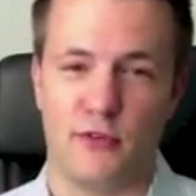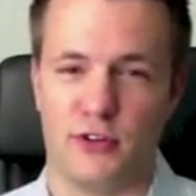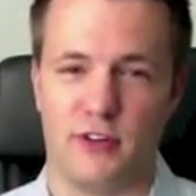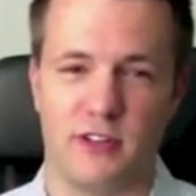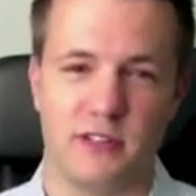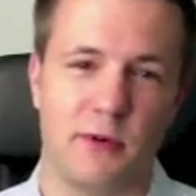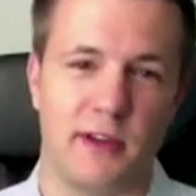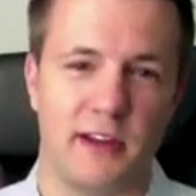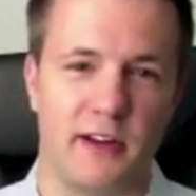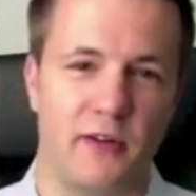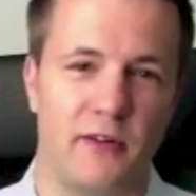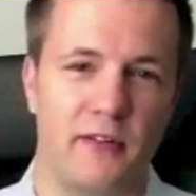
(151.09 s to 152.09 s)
which I'll explain
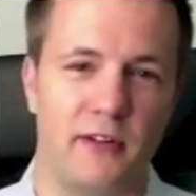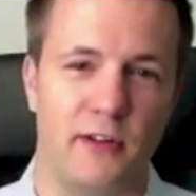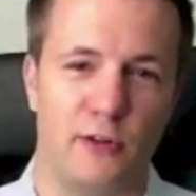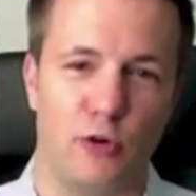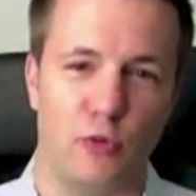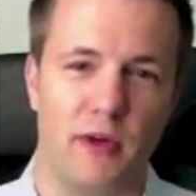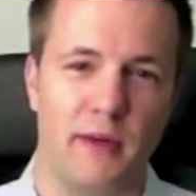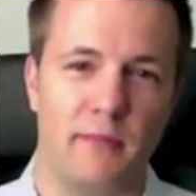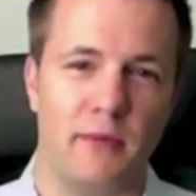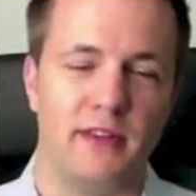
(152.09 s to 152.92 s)
in a little bit.